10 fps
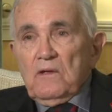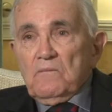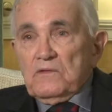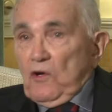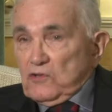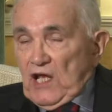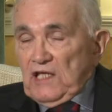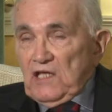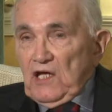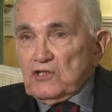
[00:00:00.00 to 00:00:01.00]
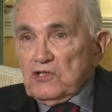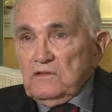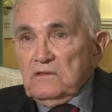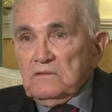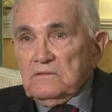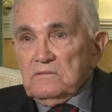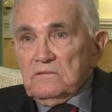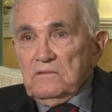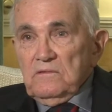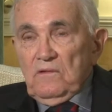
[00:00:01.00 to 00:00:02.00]
With no sanitation,
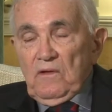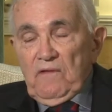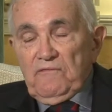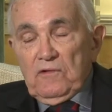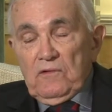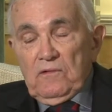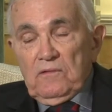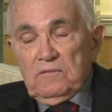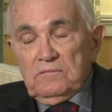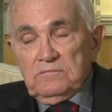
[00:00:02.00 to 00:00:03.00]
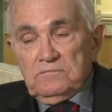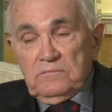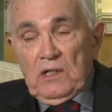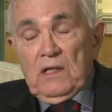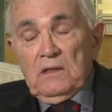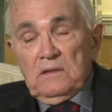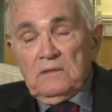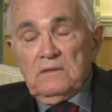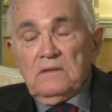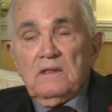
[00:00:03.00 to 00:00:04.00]
if you, well,
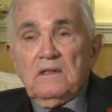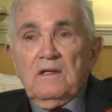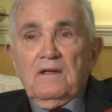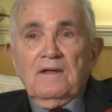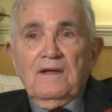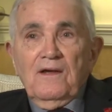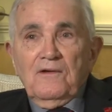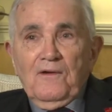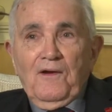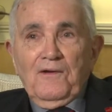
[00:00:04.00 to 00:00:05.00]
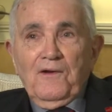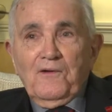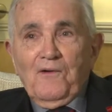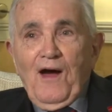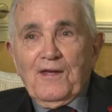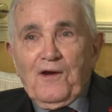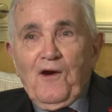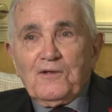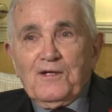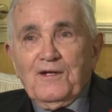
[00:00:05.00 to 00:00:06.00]
you either
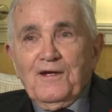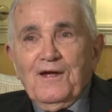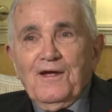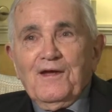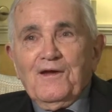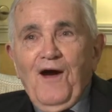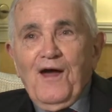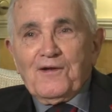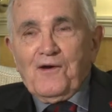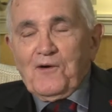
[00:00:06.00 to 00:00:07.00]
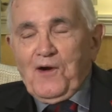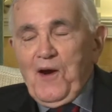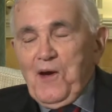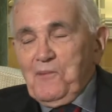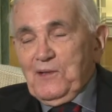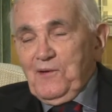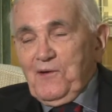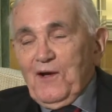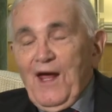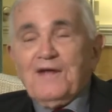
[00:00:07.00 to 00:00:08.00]
got, you either got going when you
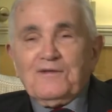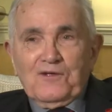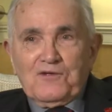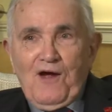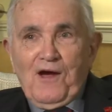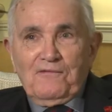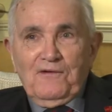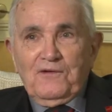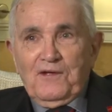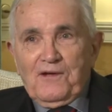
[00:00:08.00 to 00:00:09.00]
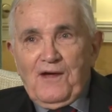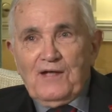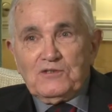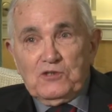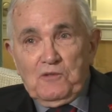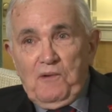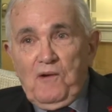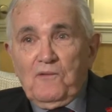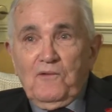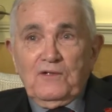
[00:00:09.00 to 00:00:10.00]
got out of the truck from the occasions you
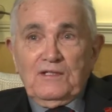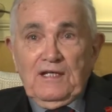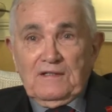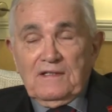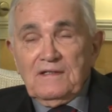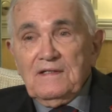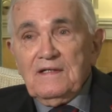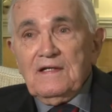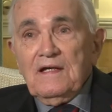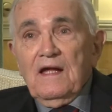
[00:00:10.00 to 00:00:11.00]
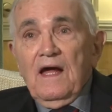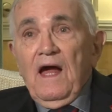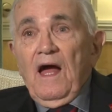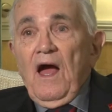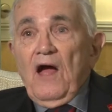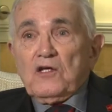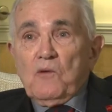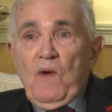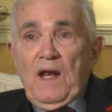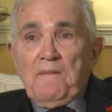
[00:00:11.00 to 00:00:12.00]
broke, or you didn't. As you
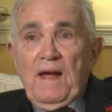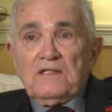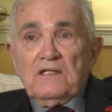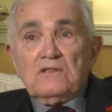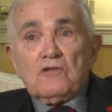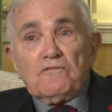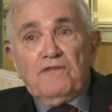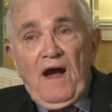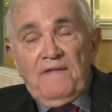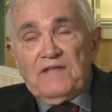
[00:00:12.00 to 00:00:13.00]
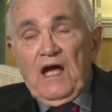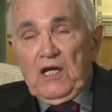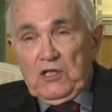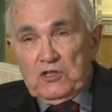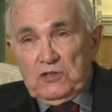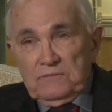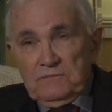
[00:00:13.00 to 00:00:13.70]
can well imagine, it took five days.